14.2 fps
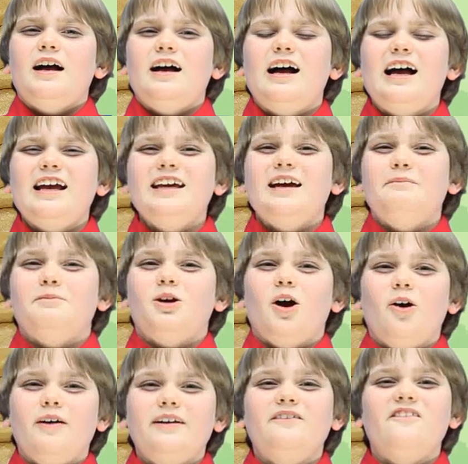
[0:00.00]
I am
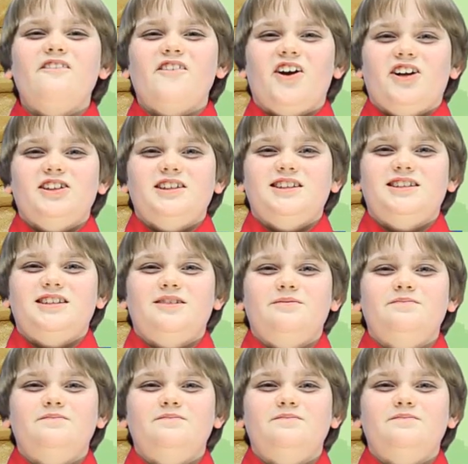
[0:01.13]
going first."